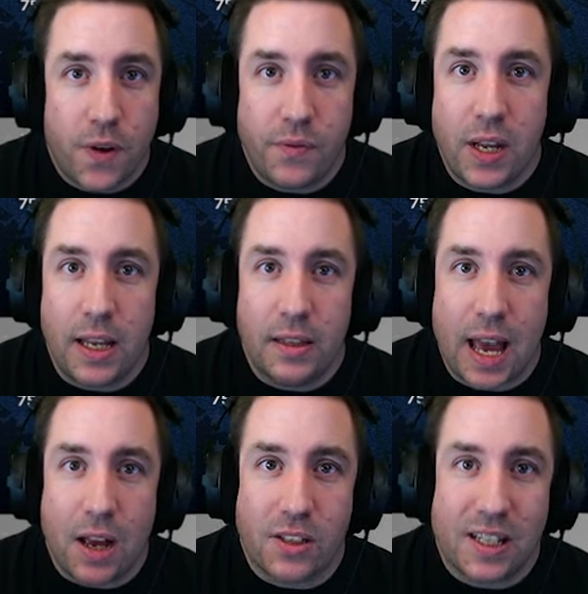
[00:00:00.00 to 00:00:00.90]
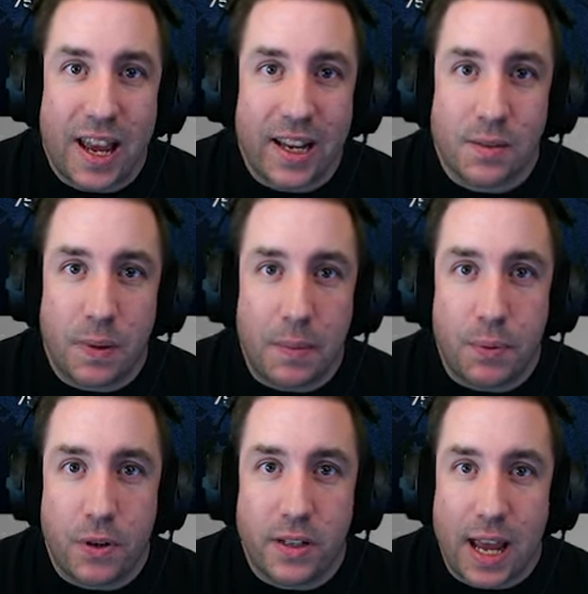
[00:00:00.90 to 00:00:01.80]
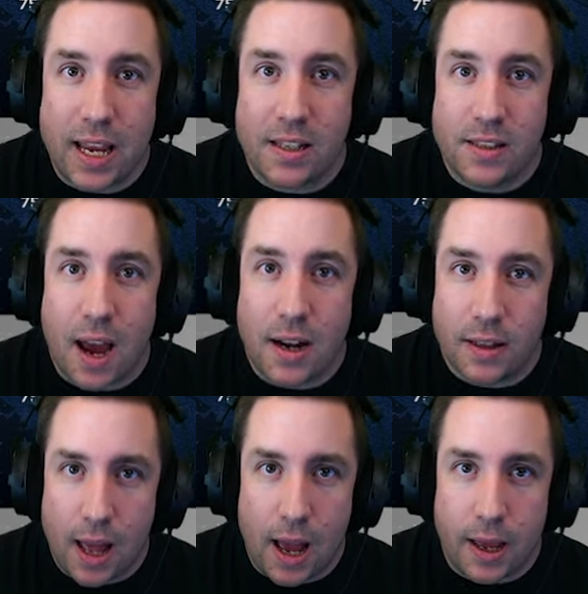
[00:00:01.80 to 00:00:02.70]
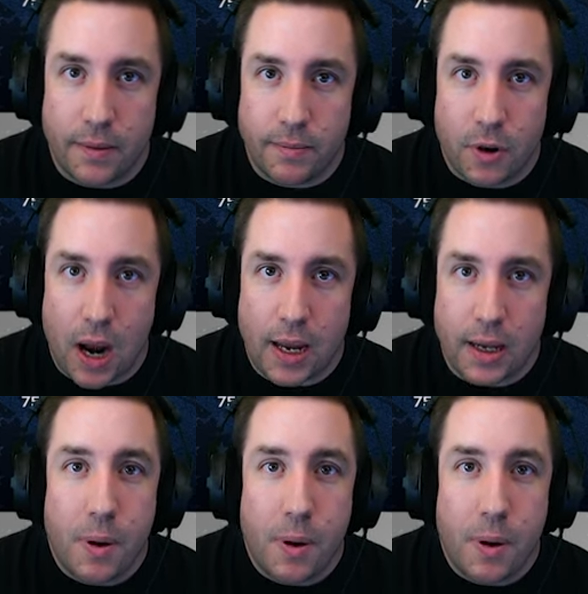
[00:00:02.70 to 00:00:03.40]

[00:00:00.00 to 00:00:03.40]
fifteen thousand X P per day is not a lot, right?